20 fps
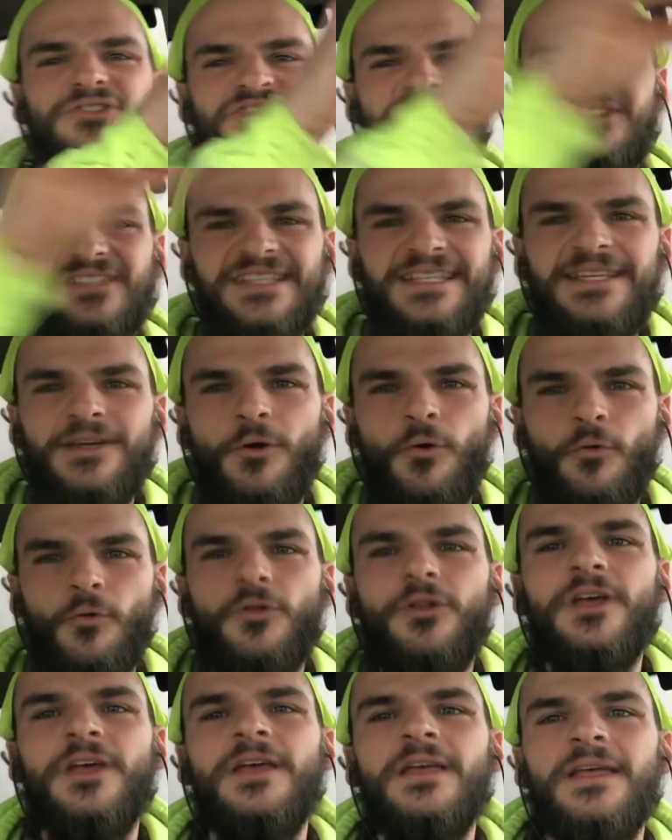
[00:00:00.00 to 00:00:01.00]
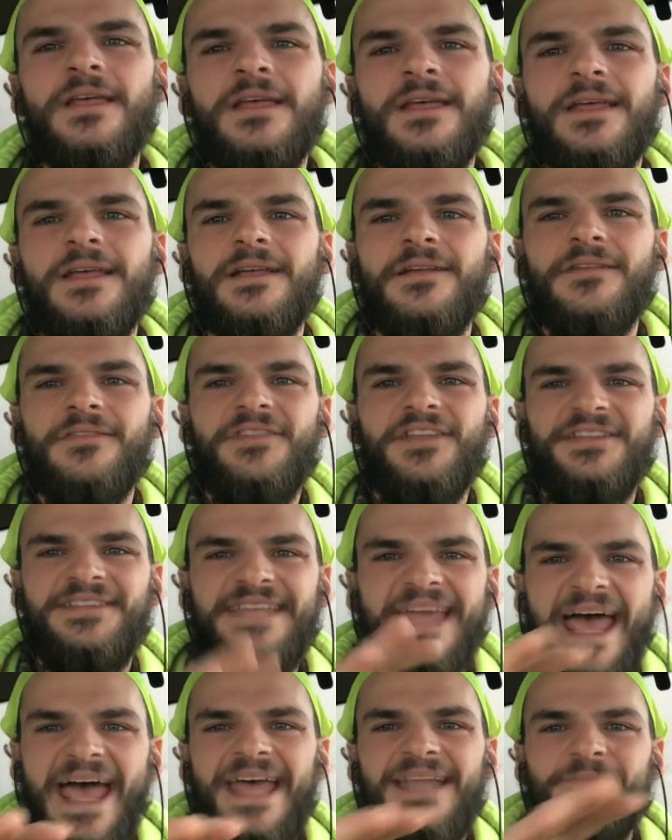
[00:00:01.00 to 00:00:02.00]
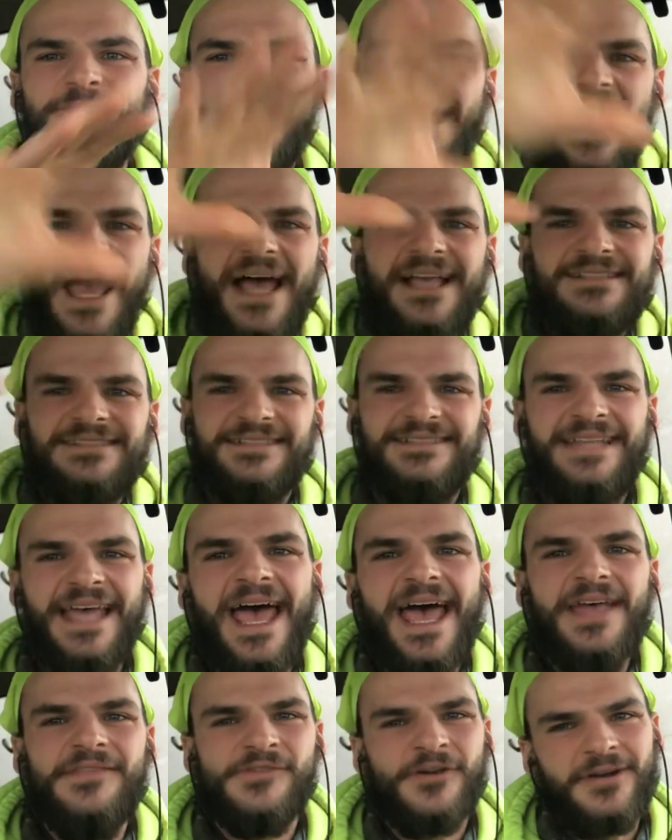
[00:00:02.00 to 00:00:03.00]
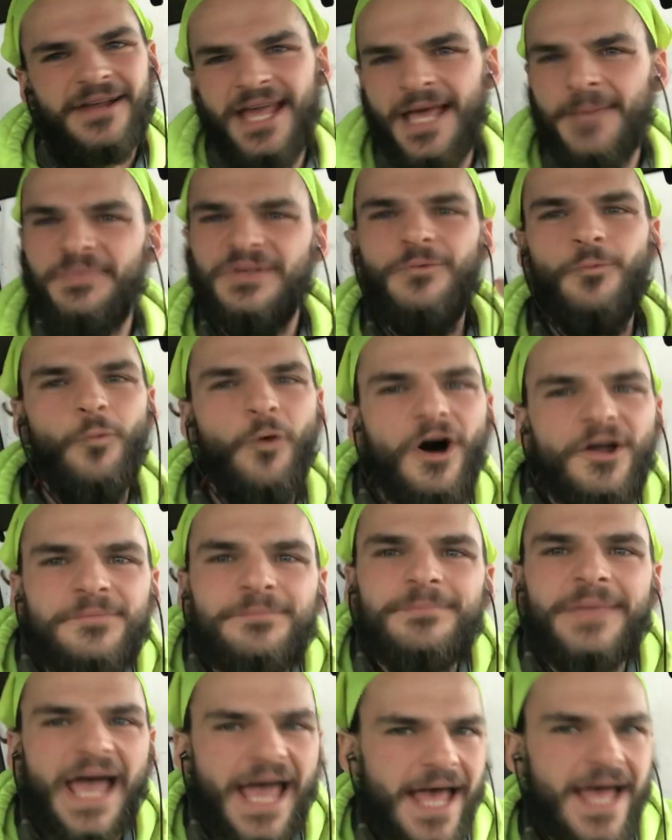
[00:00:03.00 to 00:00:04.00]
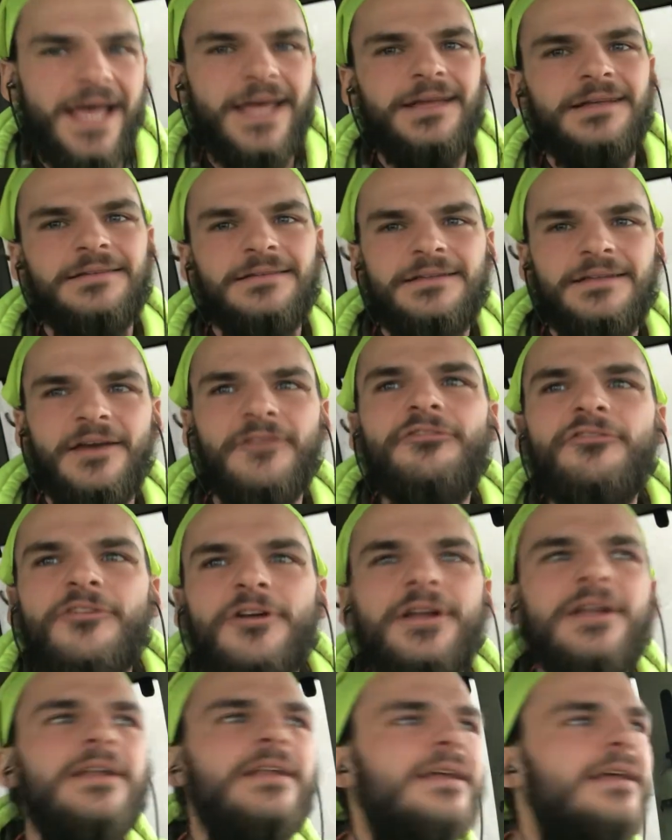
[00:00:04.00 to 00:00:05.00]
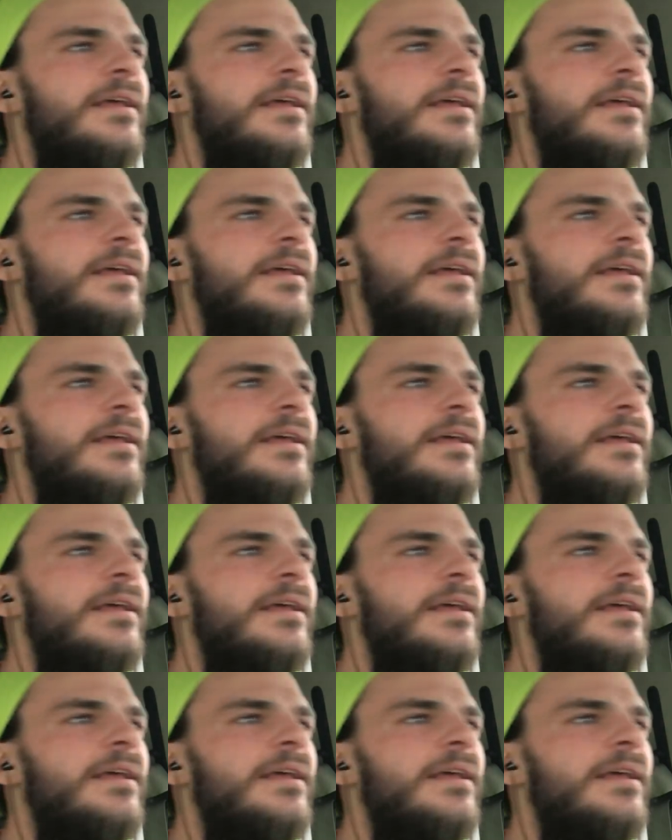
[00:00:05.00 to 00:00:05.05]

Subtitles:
sealed, the 10 bags of 10. There can't be one bag different.